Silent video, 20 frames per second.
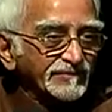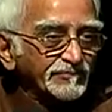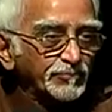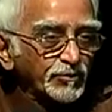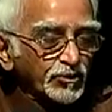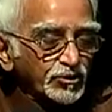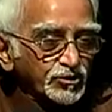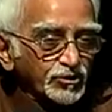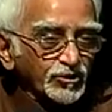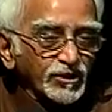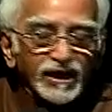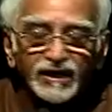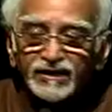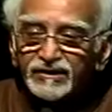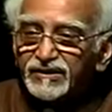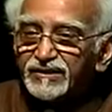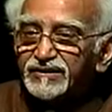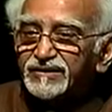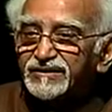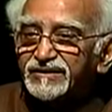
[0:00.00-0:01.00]
put
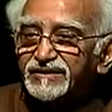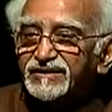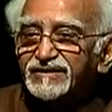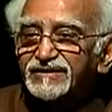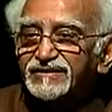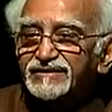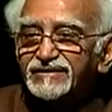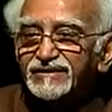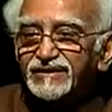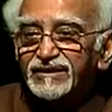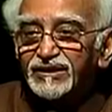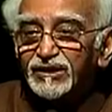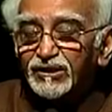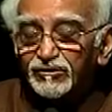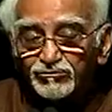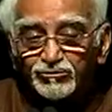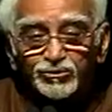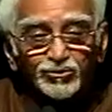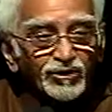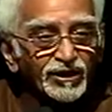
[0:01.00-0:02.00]
together,
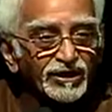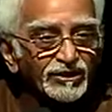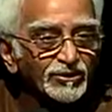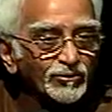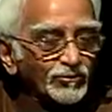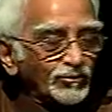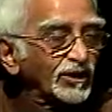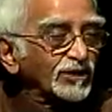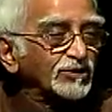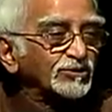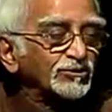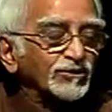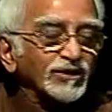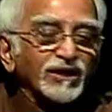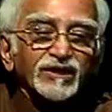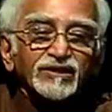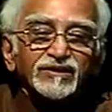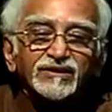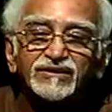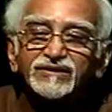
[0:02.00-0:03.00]
live together, work together,